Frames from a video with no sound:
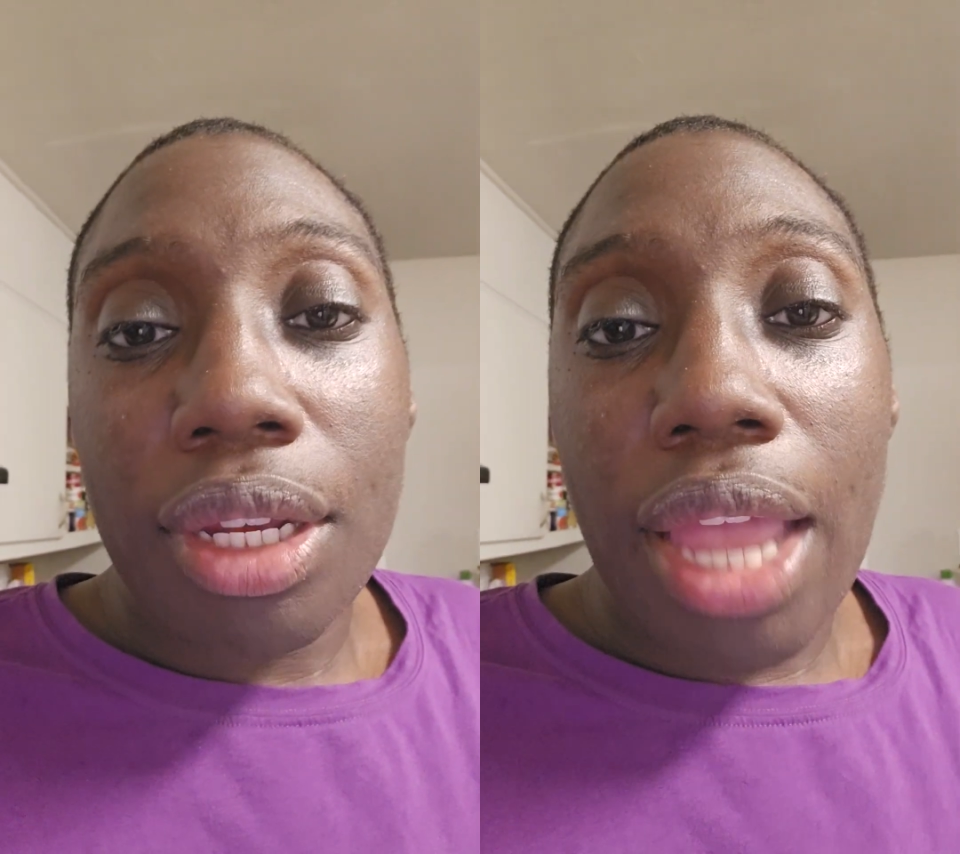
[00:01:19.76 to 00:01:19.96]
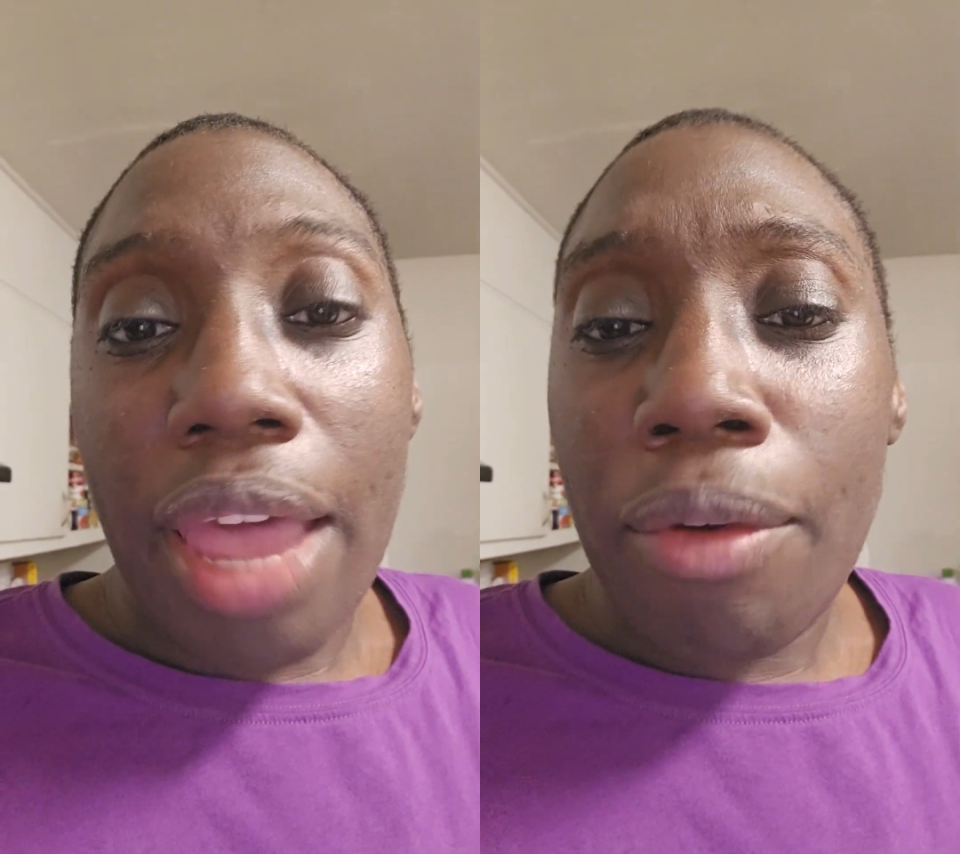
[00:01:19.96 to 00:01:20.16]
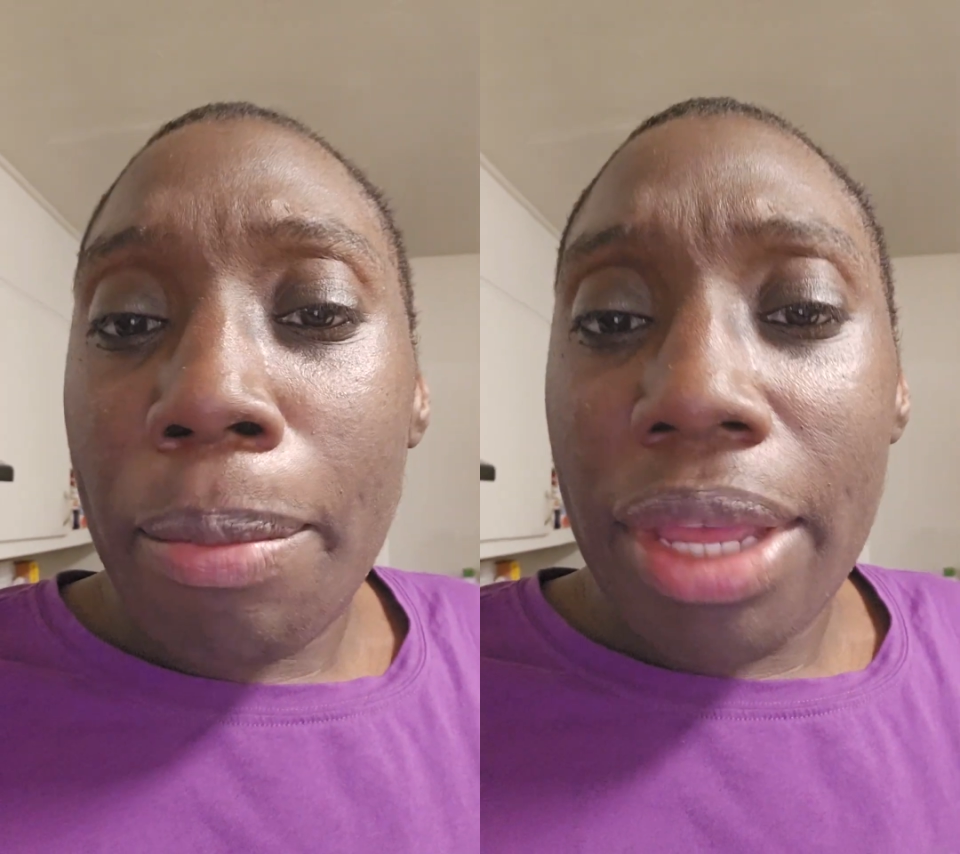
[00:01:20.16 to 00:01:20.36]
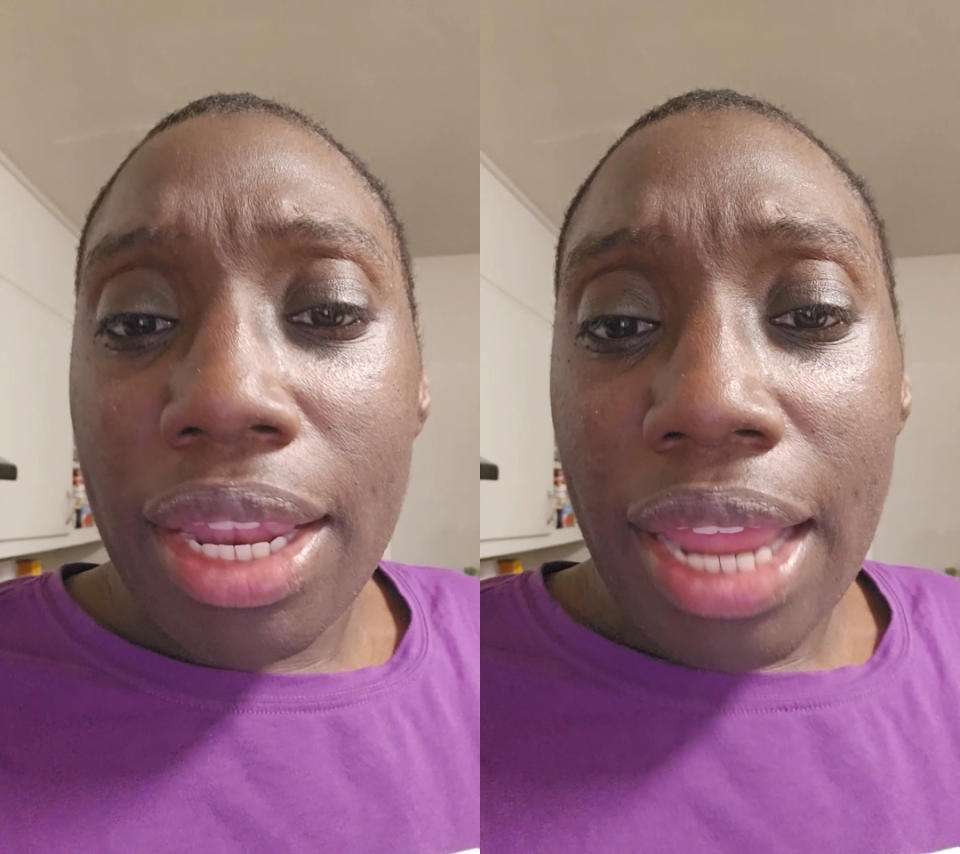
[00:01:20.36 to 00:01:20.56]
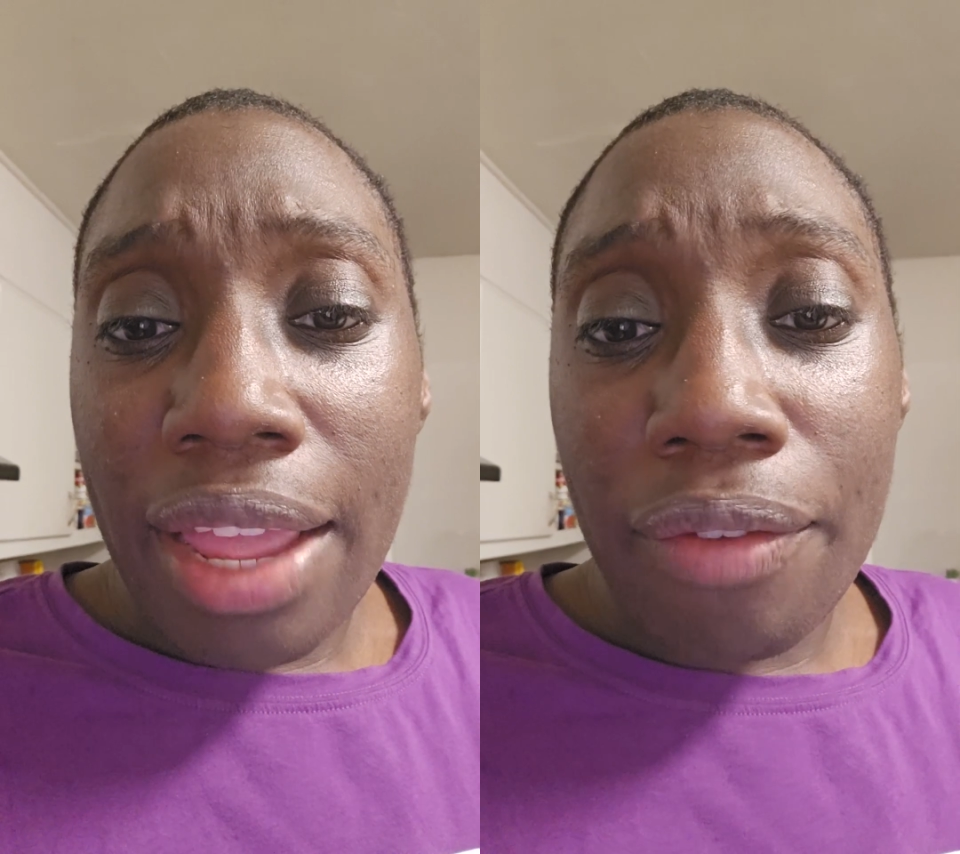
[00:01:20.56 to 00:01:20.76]
Have a better
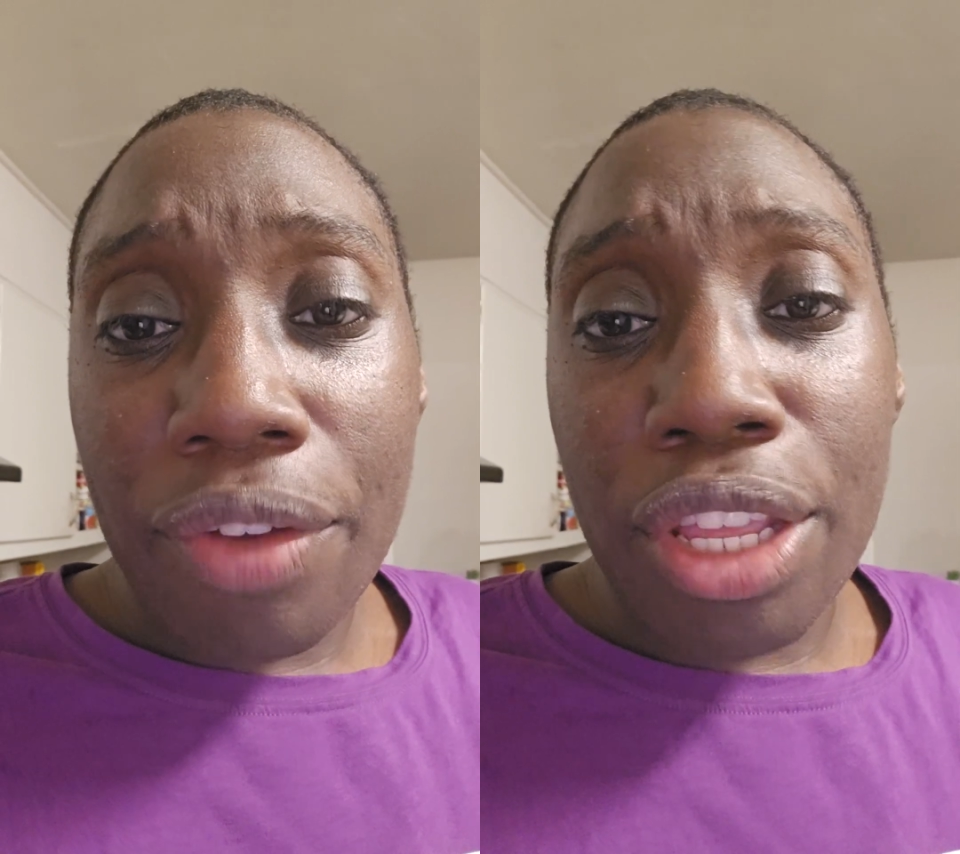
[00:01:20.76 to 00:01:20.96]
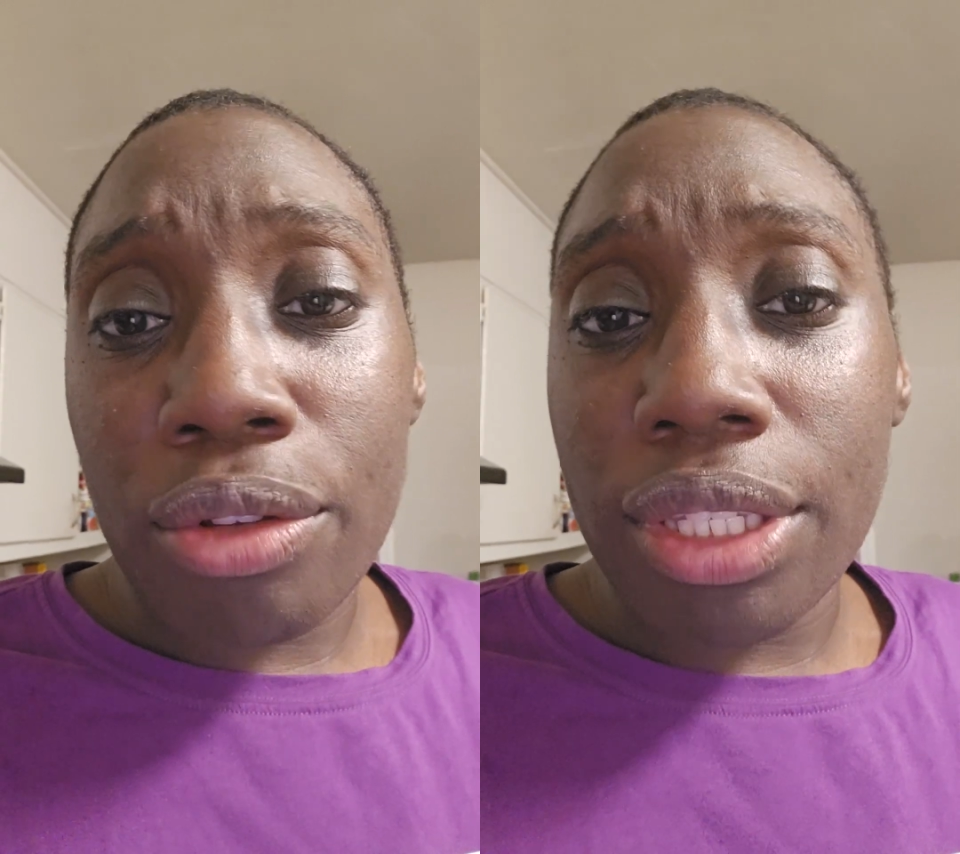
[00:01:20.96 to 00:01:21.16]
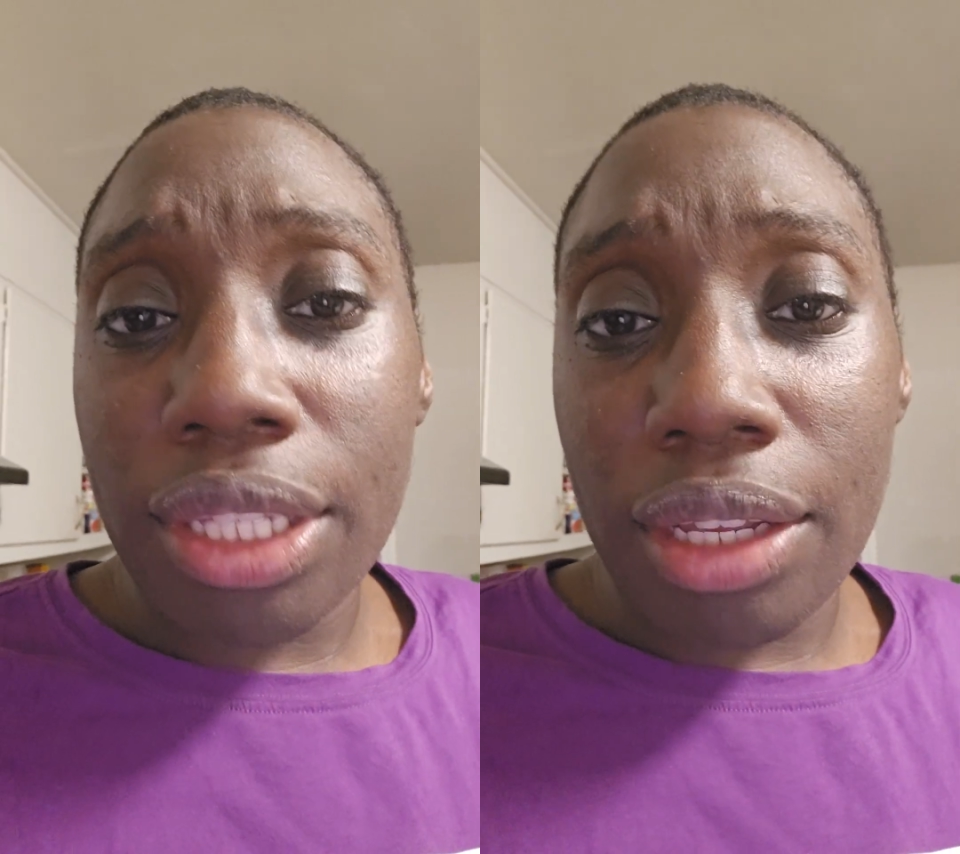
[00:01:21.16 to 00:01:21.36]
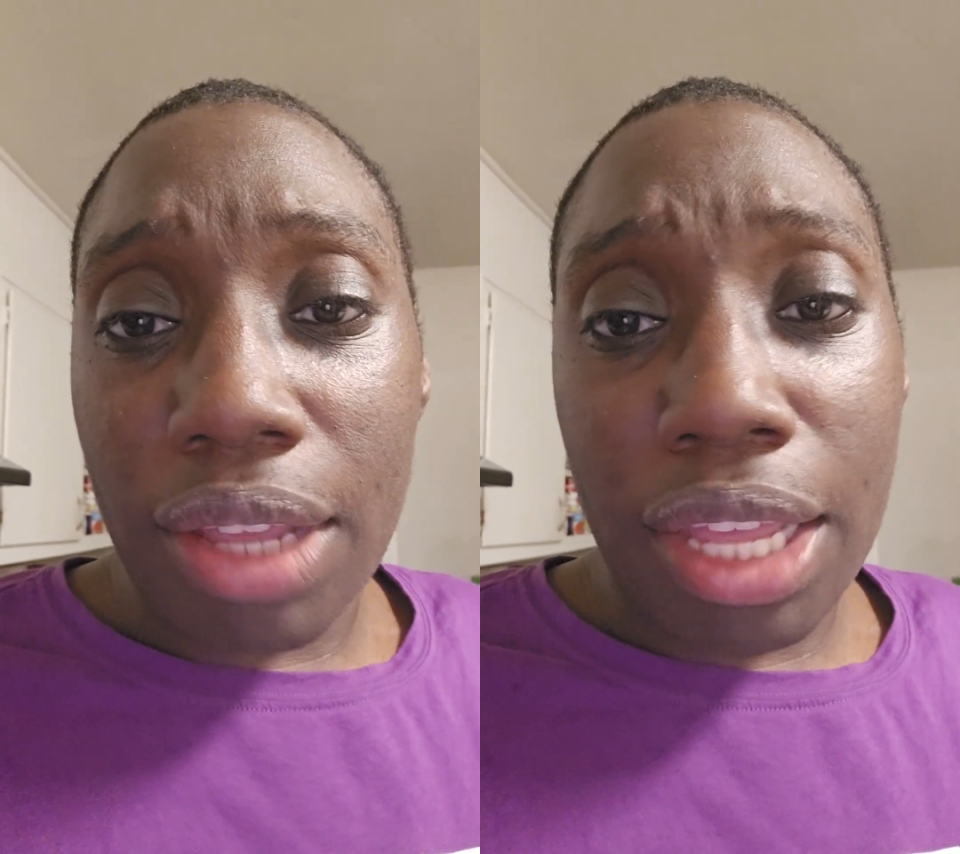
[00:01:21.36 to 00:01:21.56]
life for yourself.